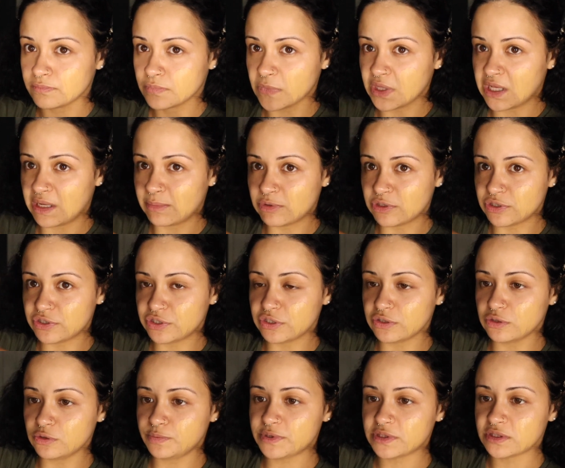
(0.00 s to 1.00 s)
and I'm gonna
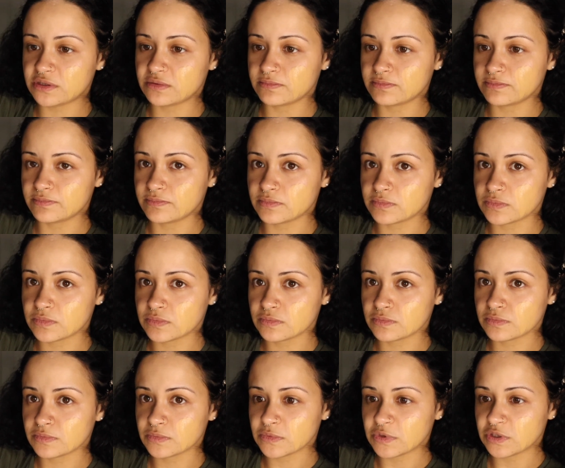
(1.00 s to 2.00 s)
do
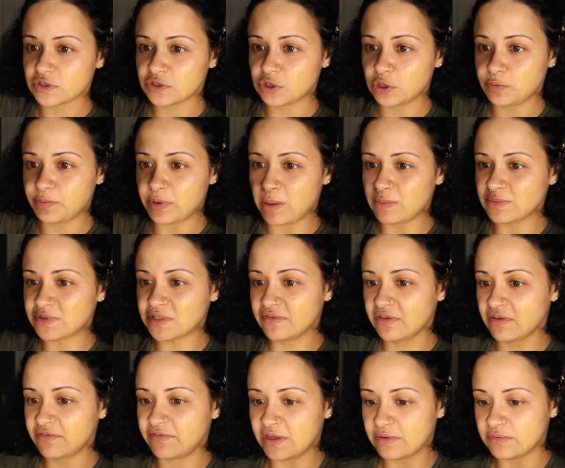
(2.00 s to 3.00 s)
2 pumps of
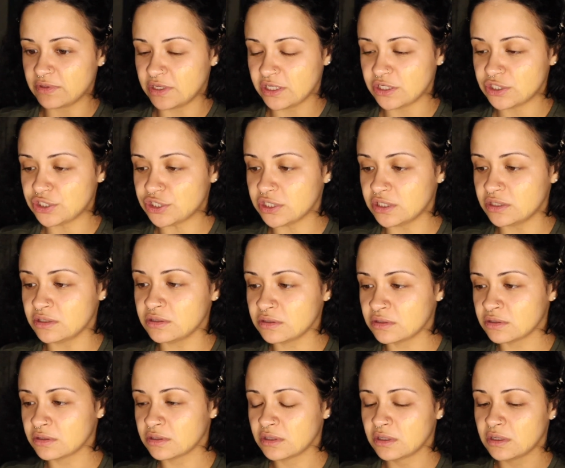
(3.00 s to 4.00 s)
the foundation.
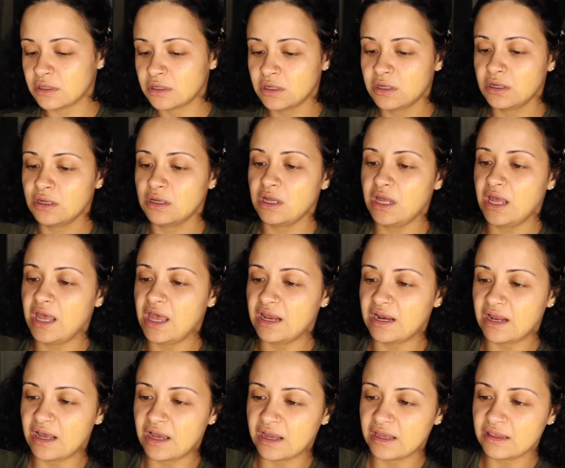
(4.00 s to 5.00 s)
And
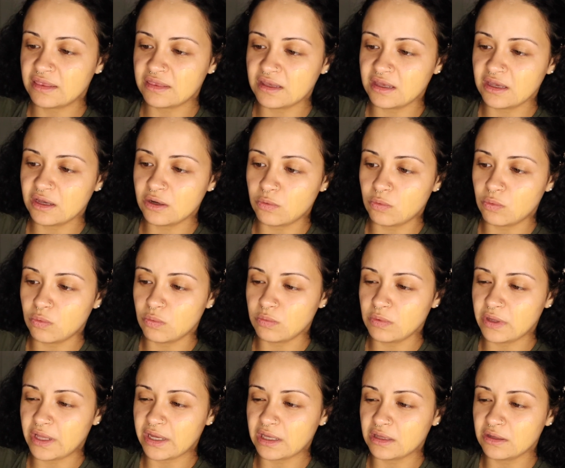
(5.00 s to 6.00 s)
I think
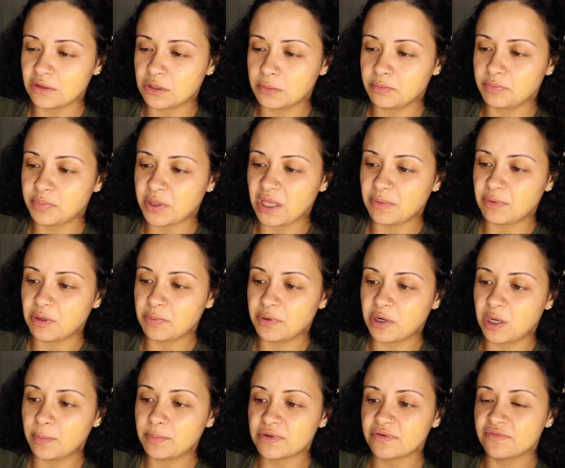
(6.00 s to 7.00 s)
like a little baby
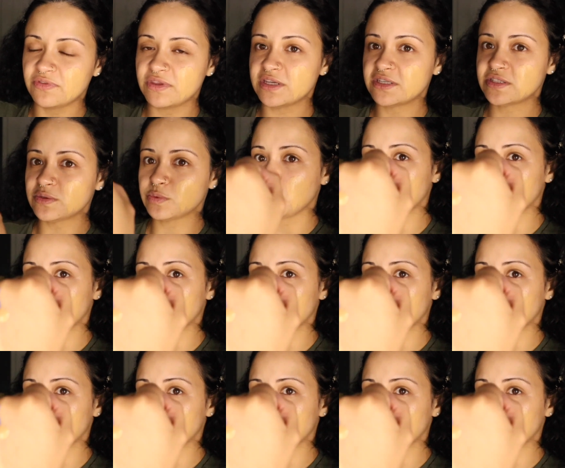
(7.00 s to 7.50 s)
pump of this will